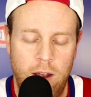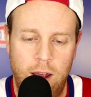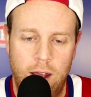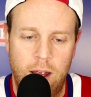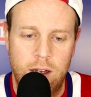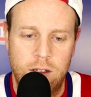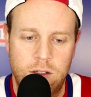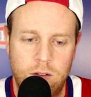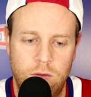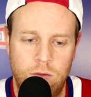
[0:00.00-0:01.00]
And,
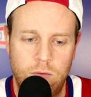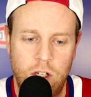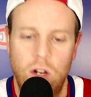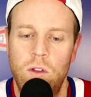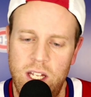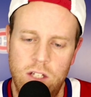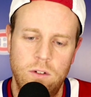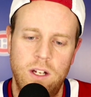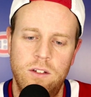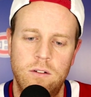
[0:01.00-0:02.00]
the
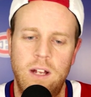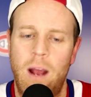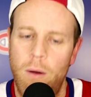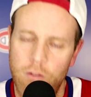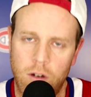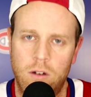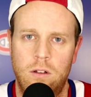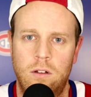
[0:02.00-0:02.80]
injury history, however,